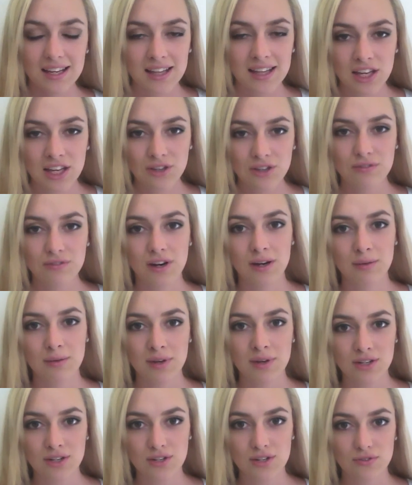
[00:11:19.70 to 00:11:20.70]
Thank you very
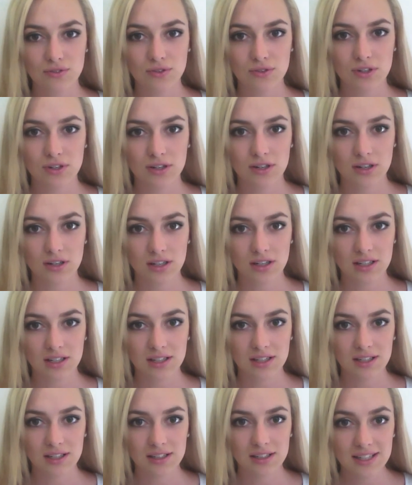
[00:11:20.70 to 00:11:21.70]
much for
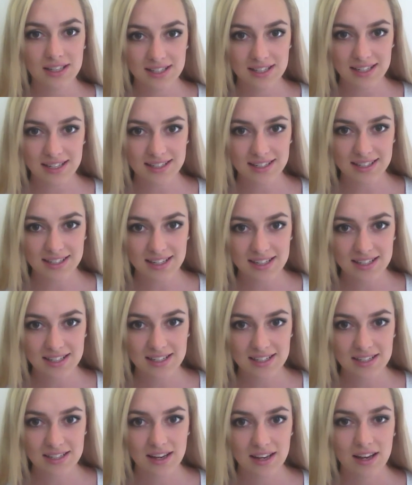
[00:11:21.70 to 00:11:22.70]
listening to
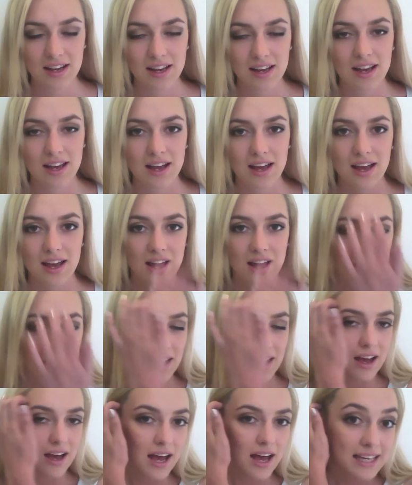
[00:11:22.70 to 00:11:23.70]
this.
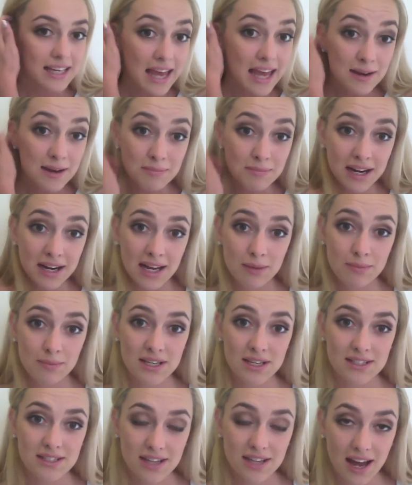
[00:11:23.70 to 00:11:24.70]
Again, my name
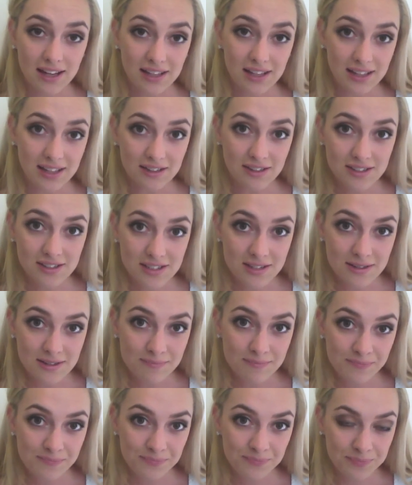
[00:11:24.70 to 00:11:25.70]
is Kyla Nelson.
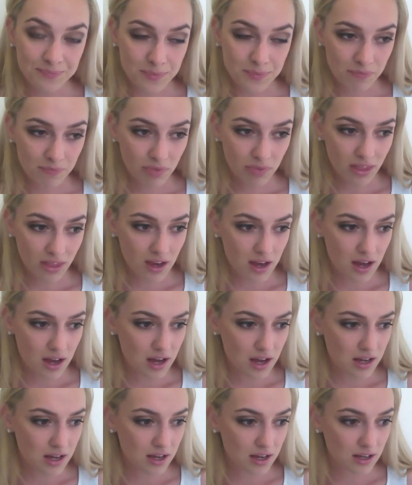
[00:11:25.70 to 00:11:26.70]

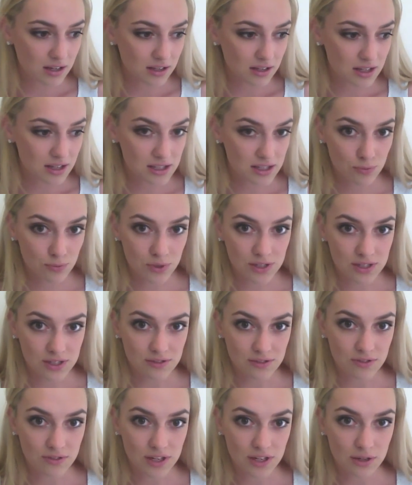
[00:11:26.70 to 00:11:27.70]
This was
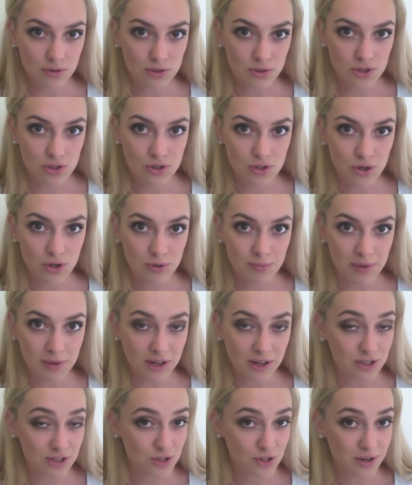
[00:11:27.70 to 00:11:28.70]
a video to show you my
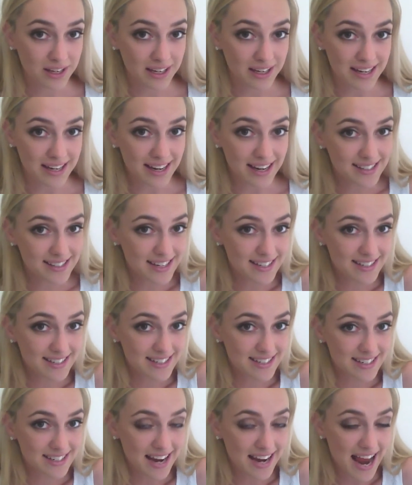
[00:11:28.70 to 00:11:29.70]
Australian accent,
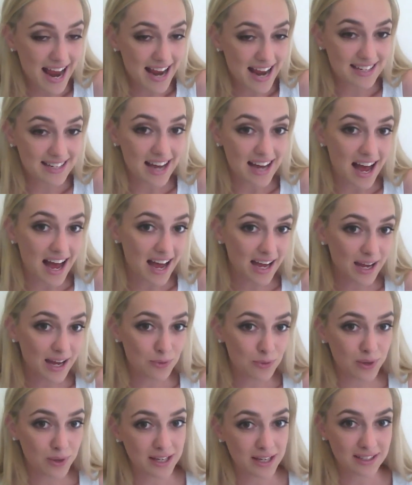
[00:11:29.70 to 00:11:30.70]
and I
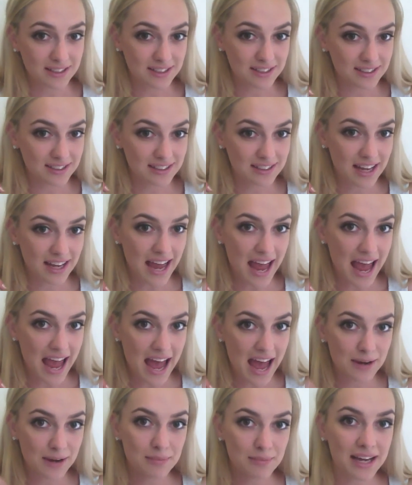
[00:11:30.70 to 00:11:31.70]
will
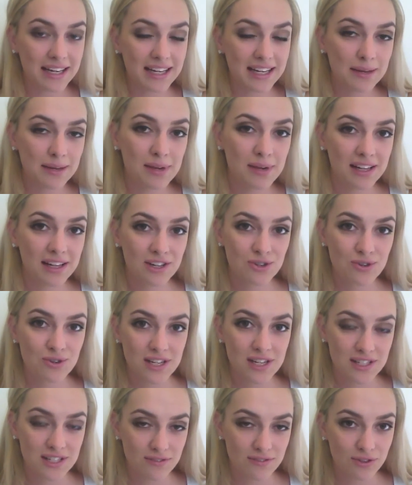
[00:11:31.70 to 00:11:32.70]
add my email
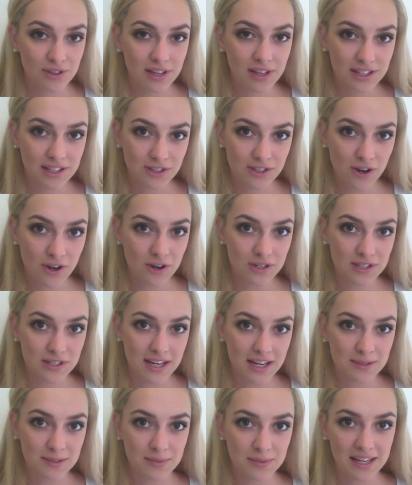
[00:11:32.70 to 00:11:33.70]
address if you'd like to
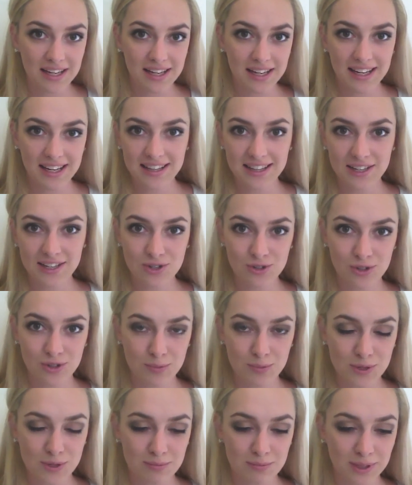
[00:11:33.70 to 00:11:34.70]
contact me in the
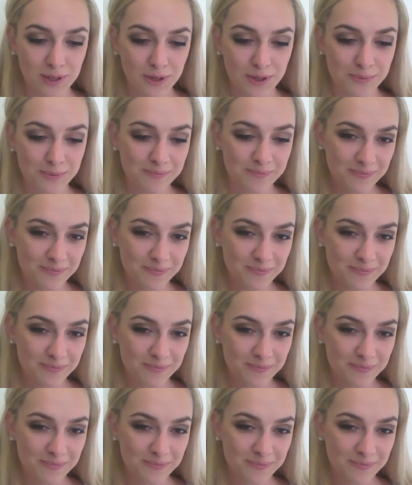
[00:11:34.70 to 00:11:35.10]
description below.